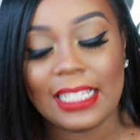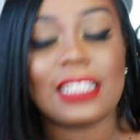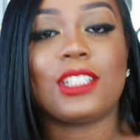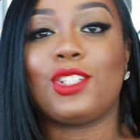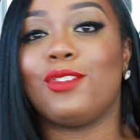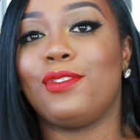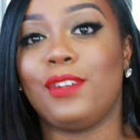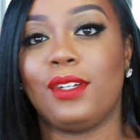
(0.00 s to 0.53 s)
is
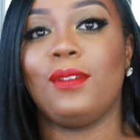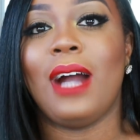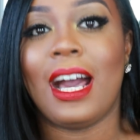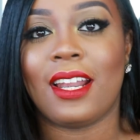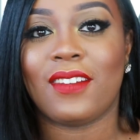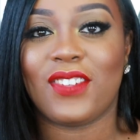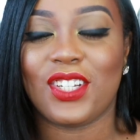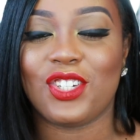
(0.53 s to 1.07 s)
to feel
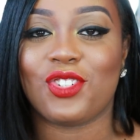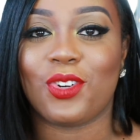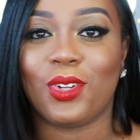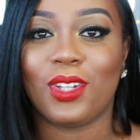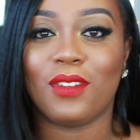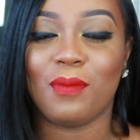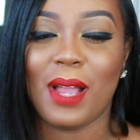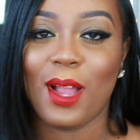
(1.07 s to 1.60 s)
out of
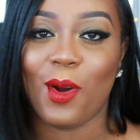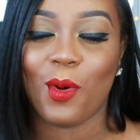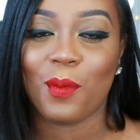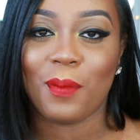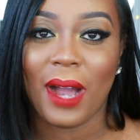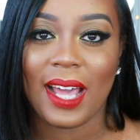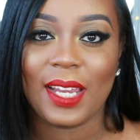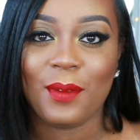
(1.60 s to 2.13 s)
control of my own
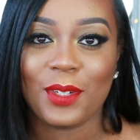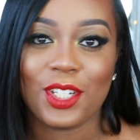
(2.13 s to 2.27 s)
body,